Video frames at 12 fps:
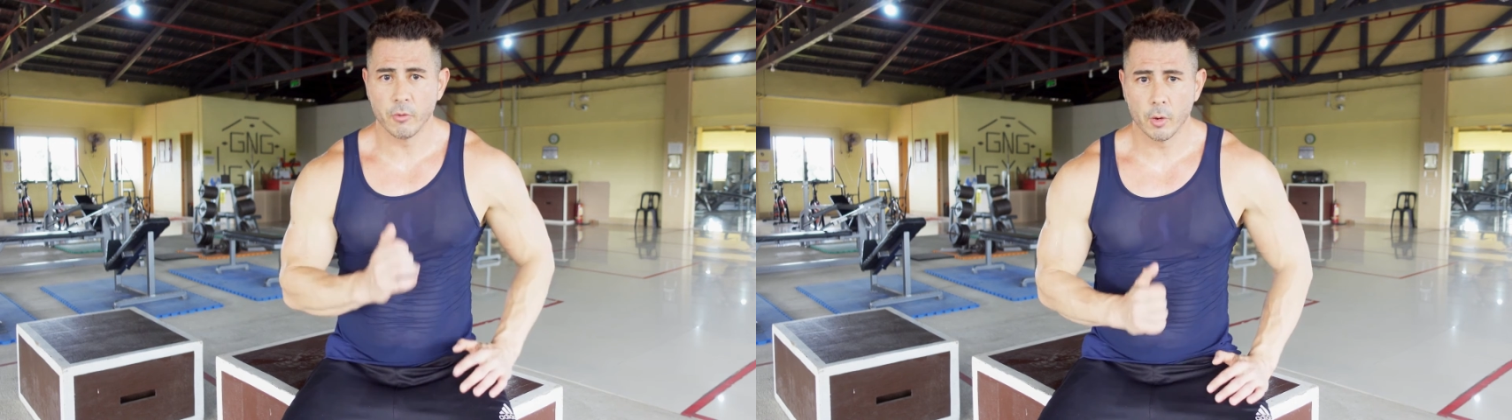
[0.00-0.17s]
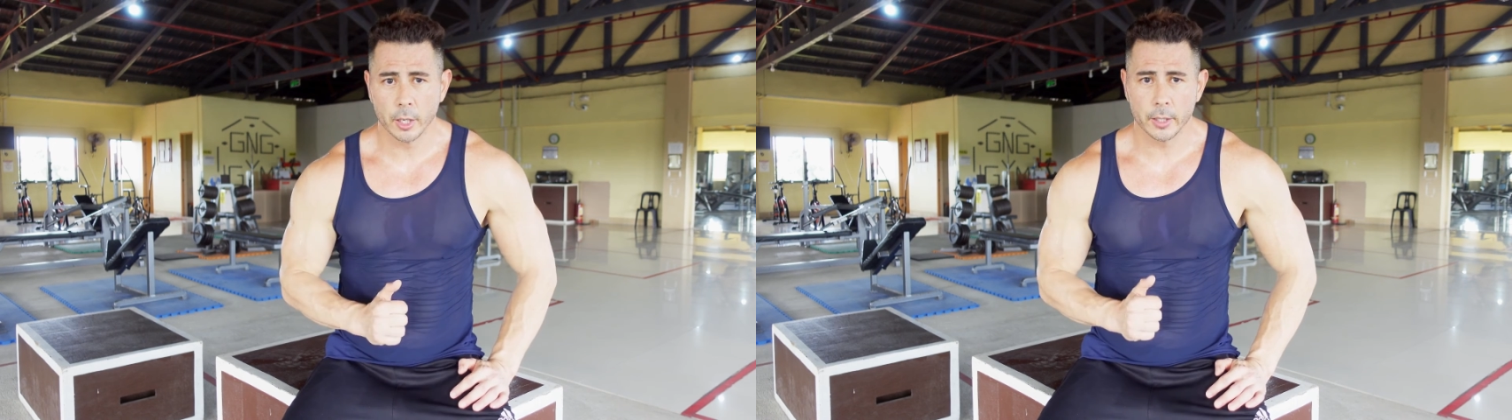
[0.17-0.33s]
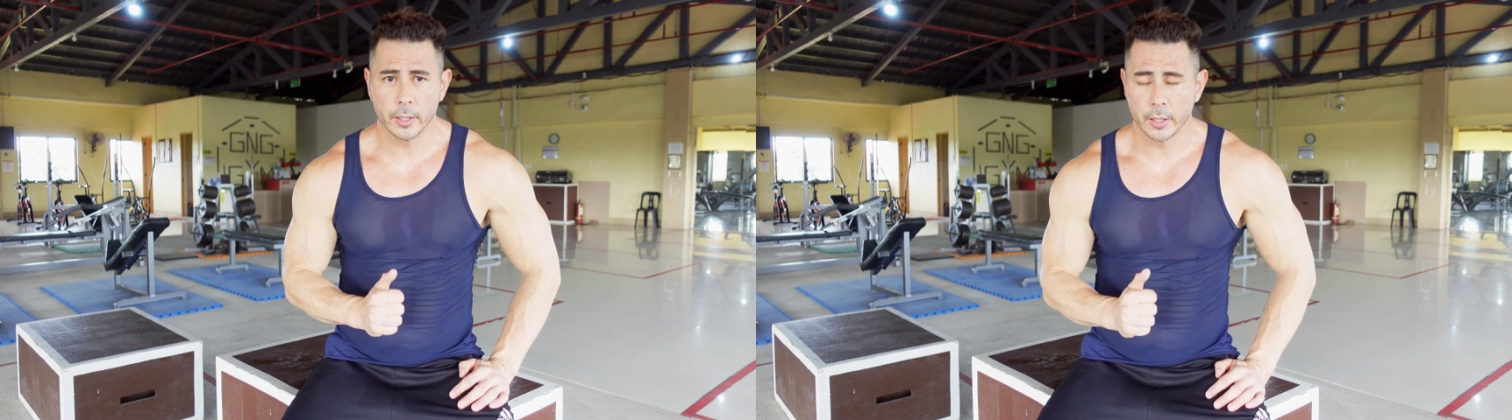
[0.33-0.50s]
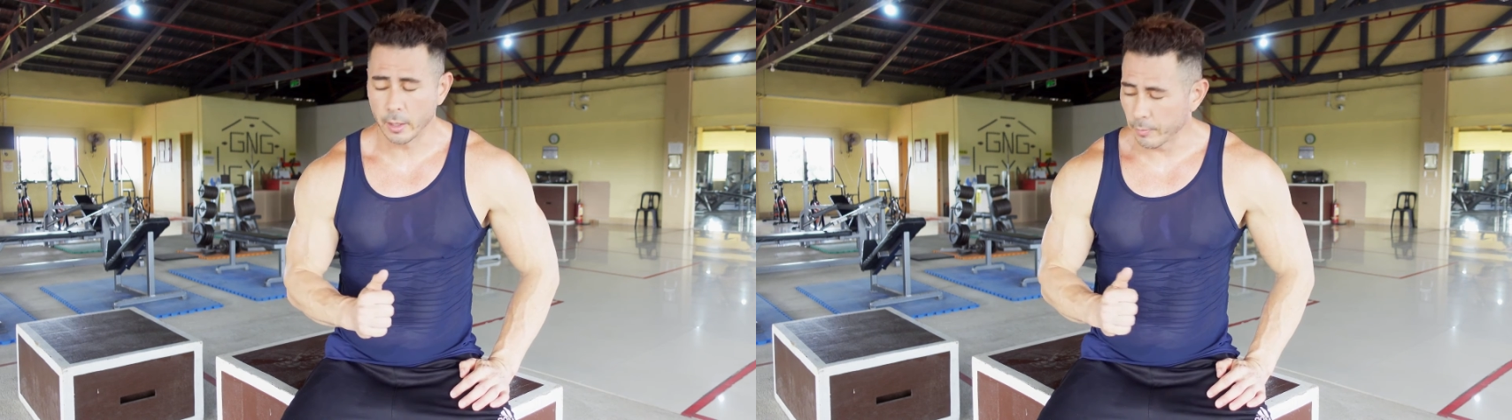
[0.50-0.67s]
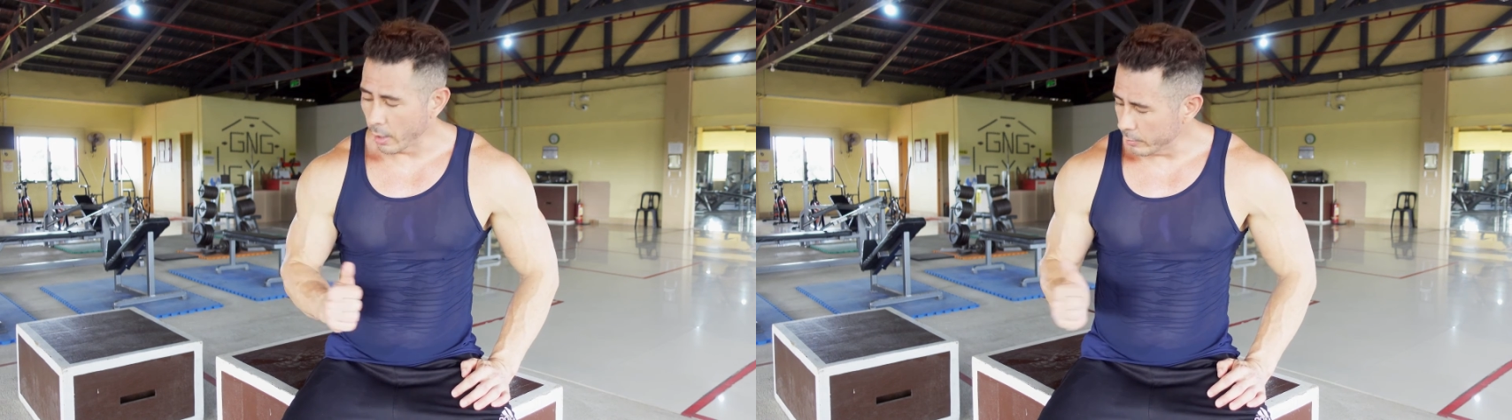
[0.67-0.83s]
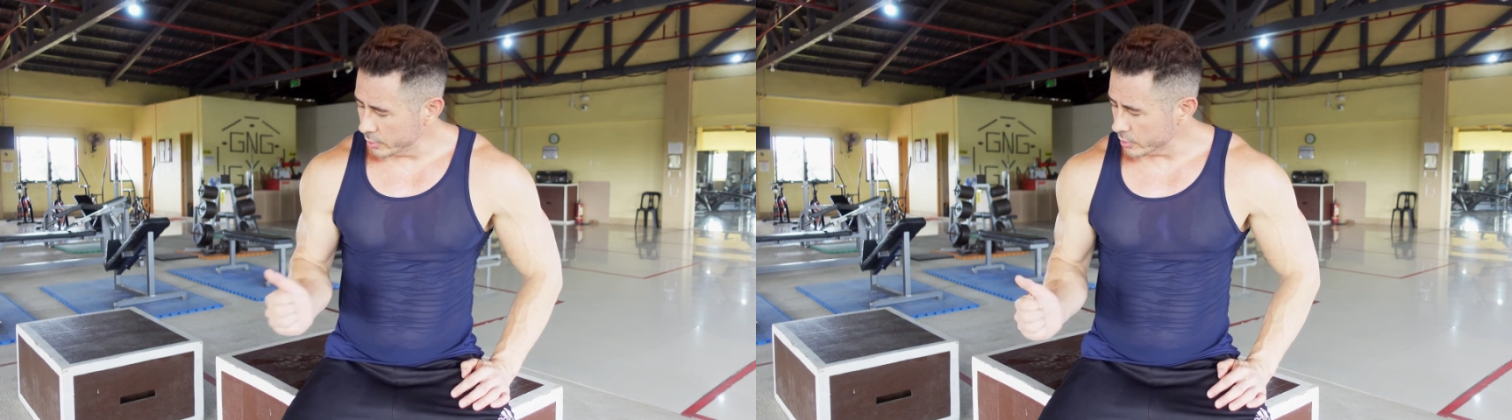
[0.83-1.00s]
for it, and I
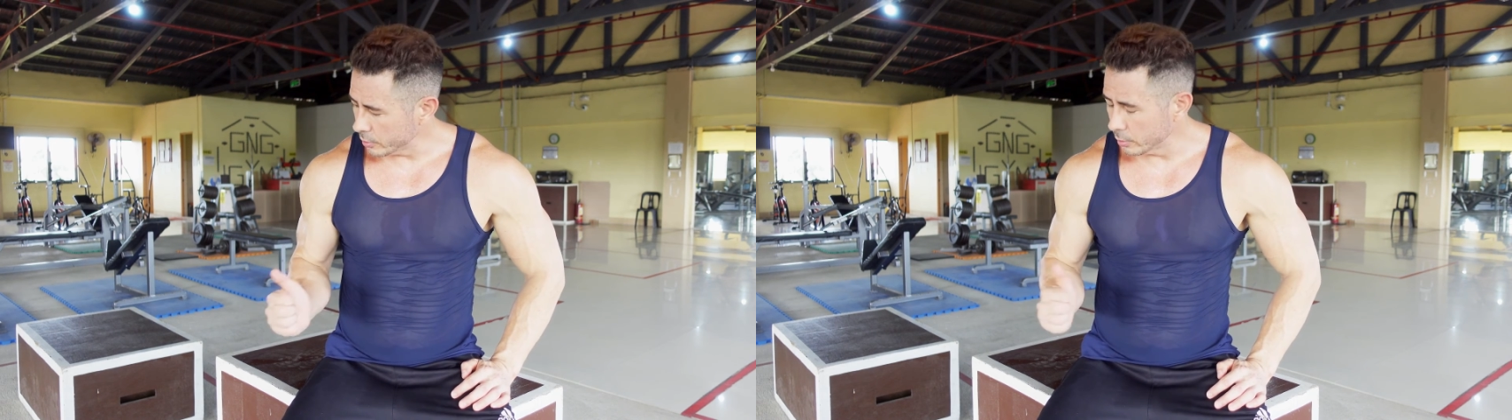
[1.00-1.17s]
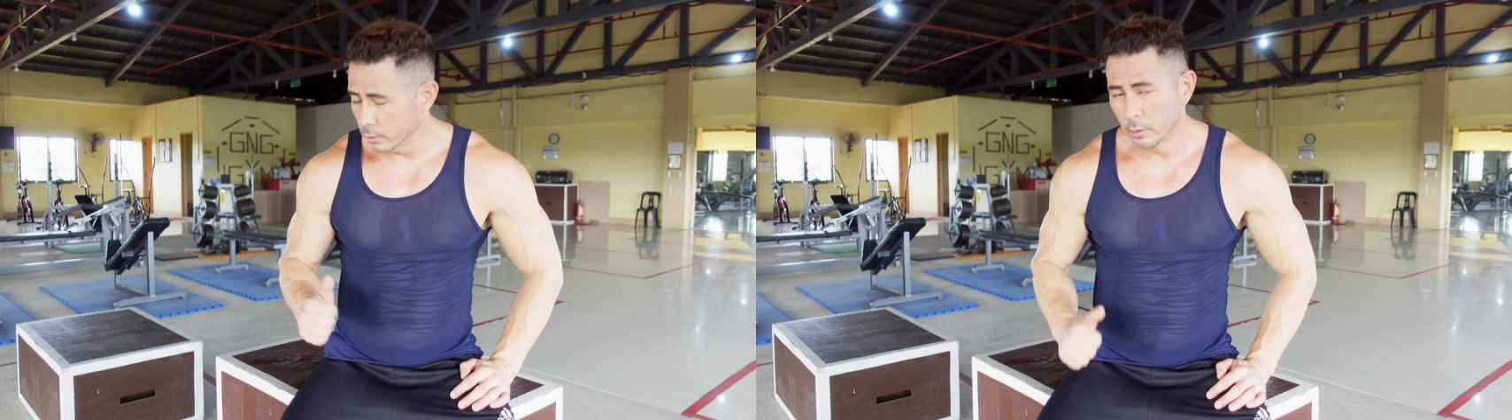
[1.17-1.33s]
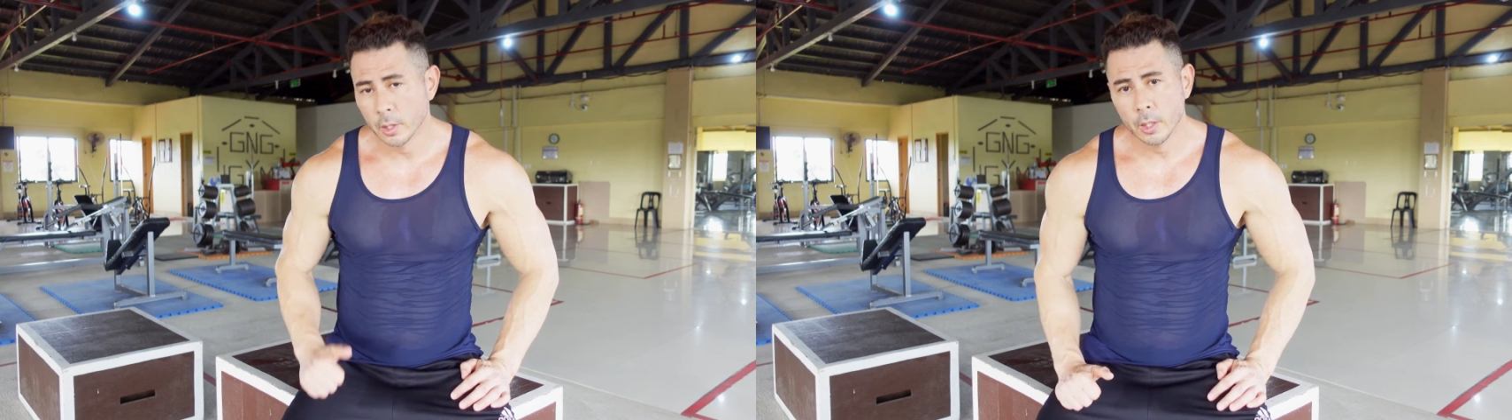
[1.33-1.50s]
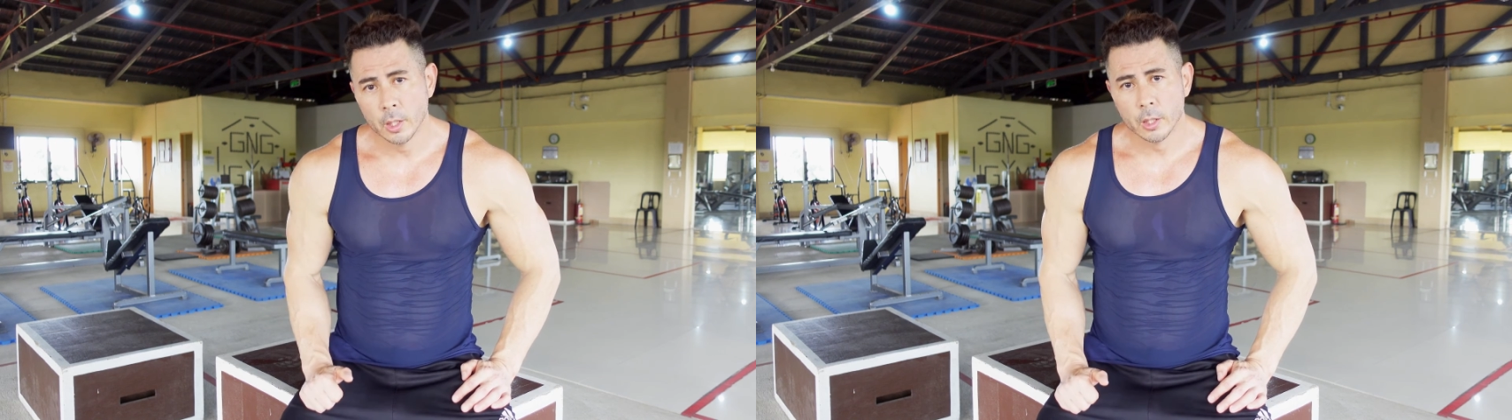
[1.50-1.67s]
promise you,